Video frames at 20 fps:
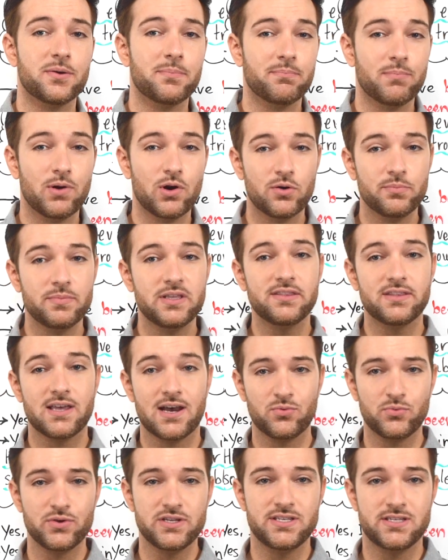moment
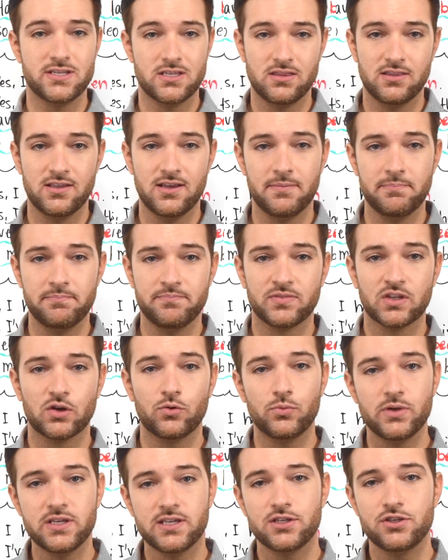that we did them,
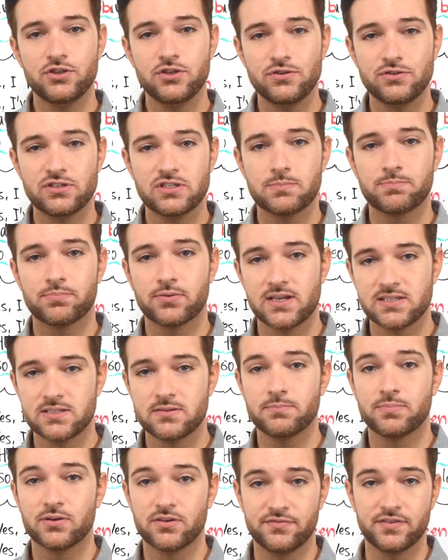we can use the
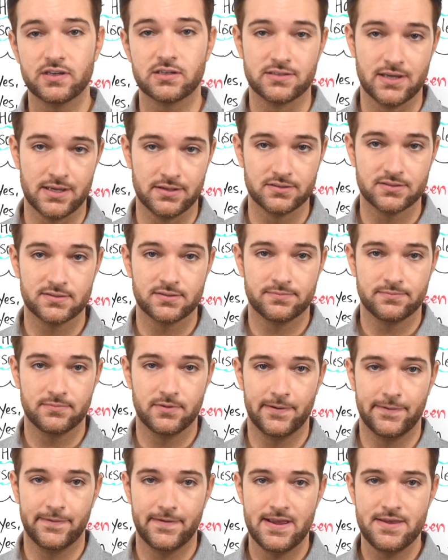present perfect tense.
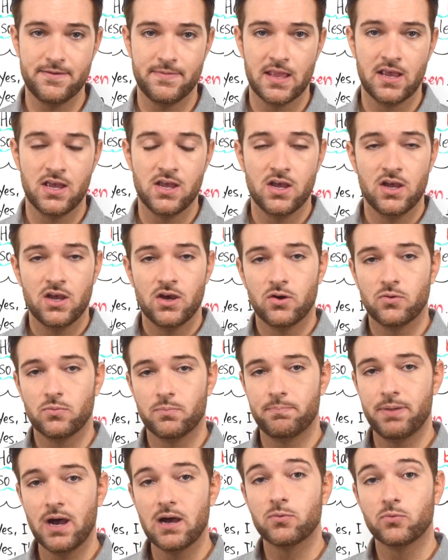All right,
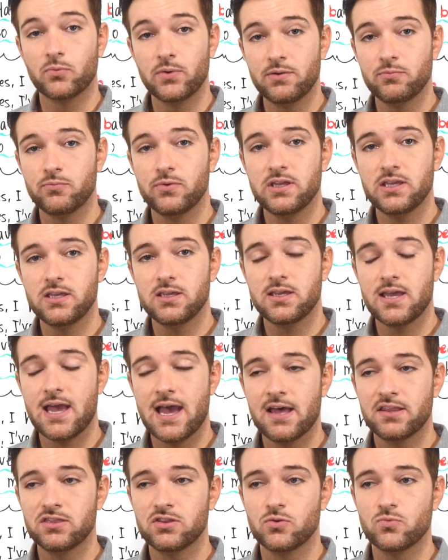but when we
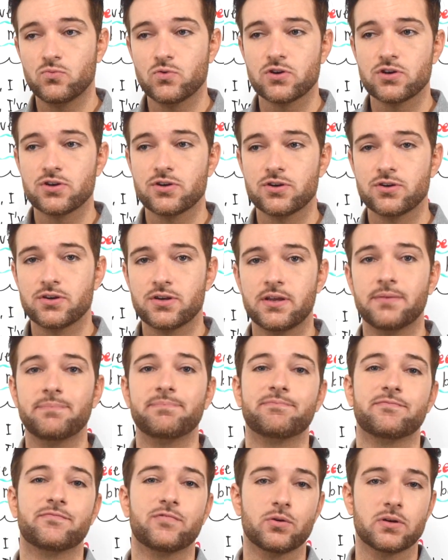add the word,
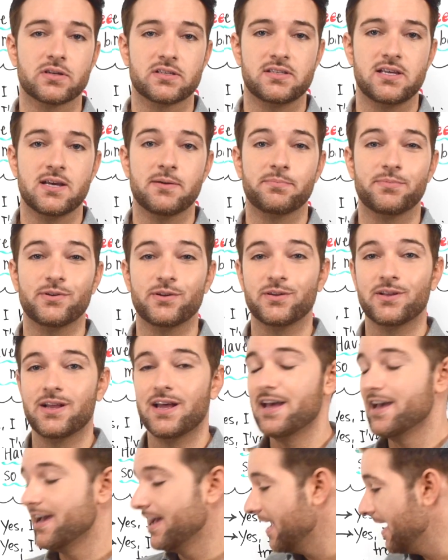for example,
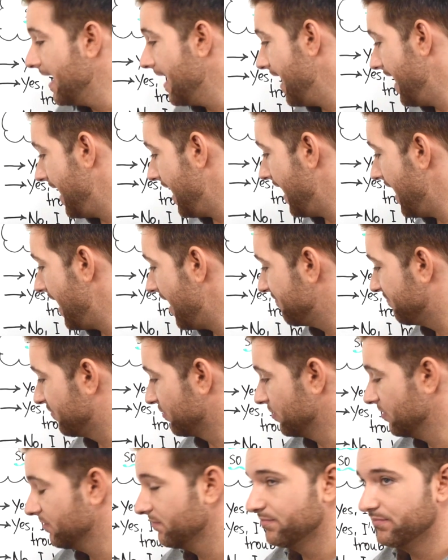
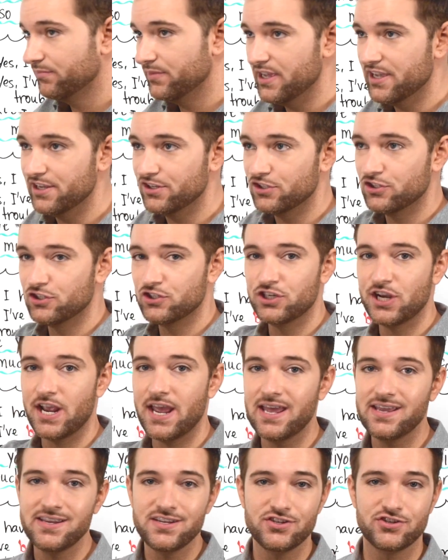ever, it
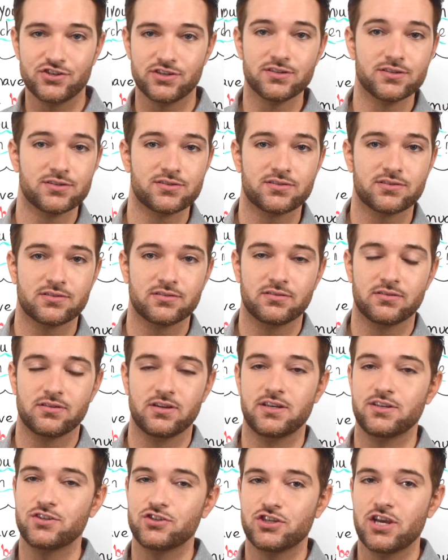changes.
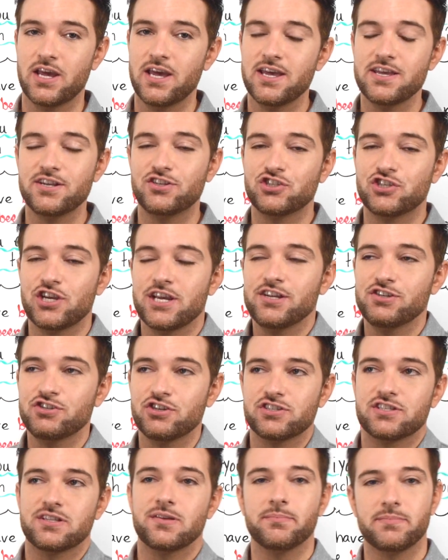It
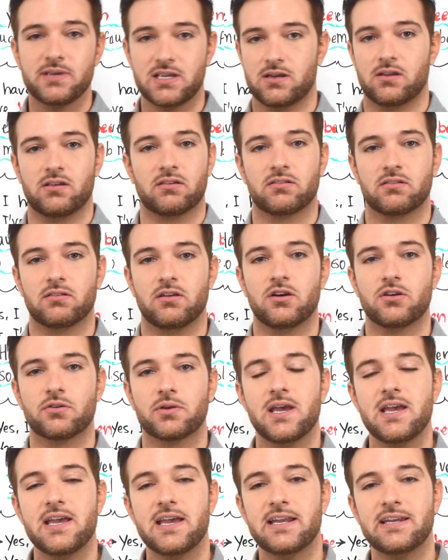changes the meaning.
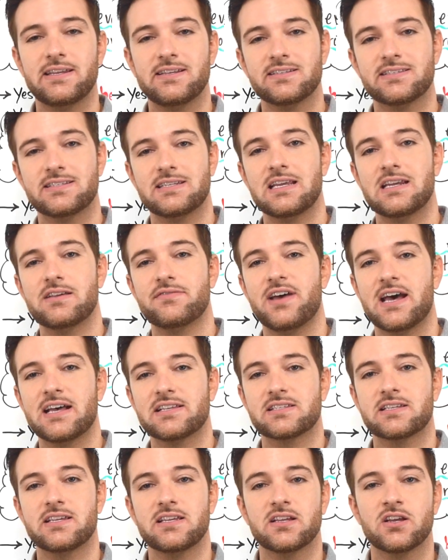Okay, and instead of
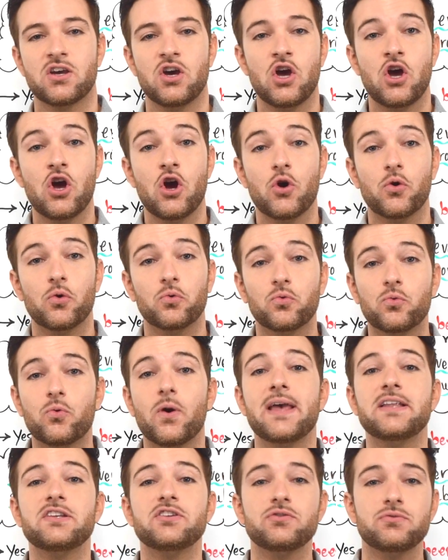asking
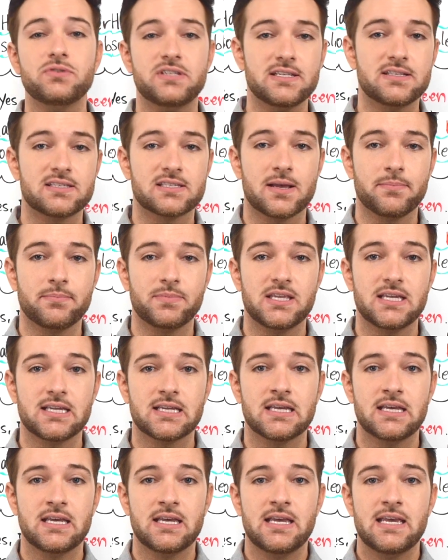when you did
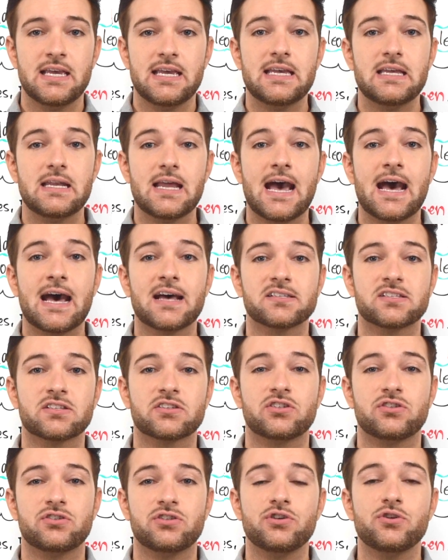something, it
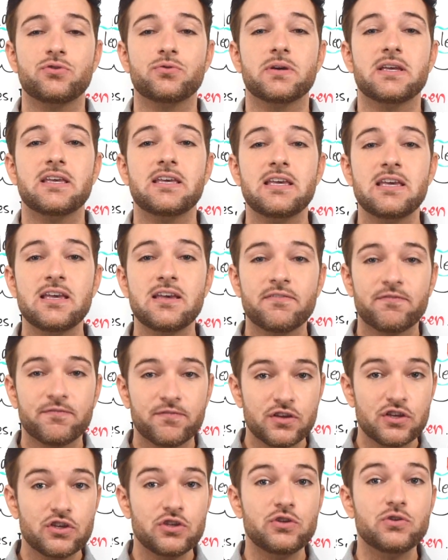asks you
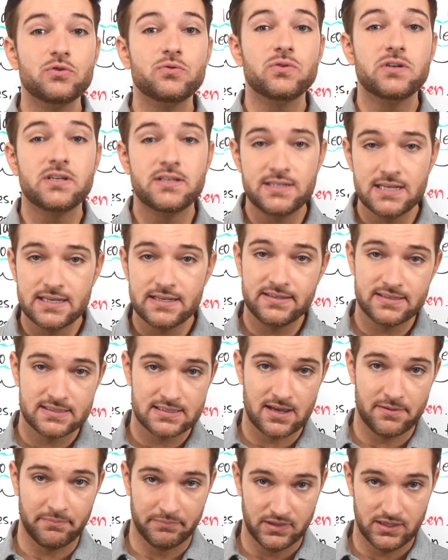if you did
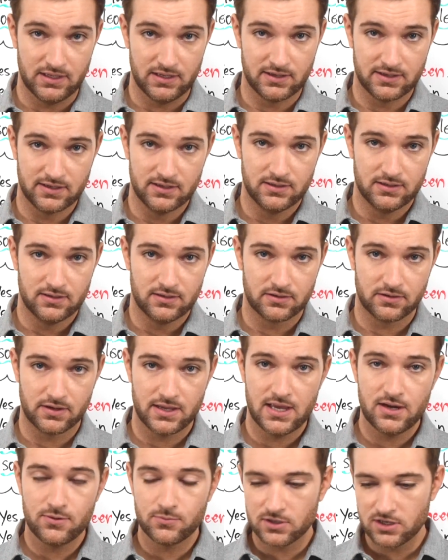something.
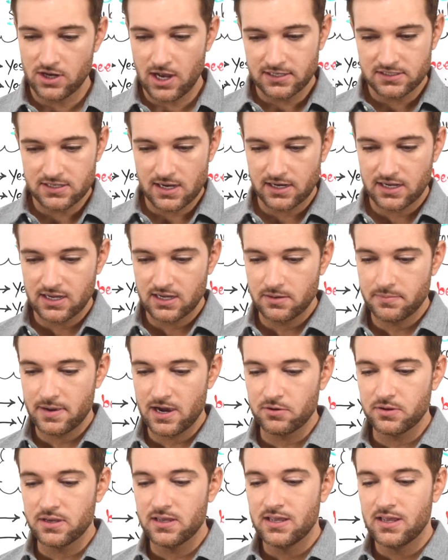Okay, we're not talking
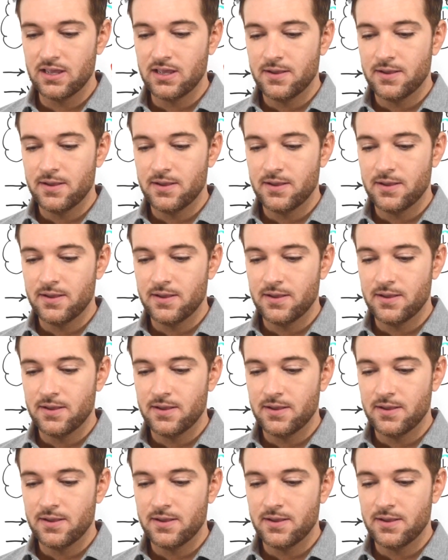about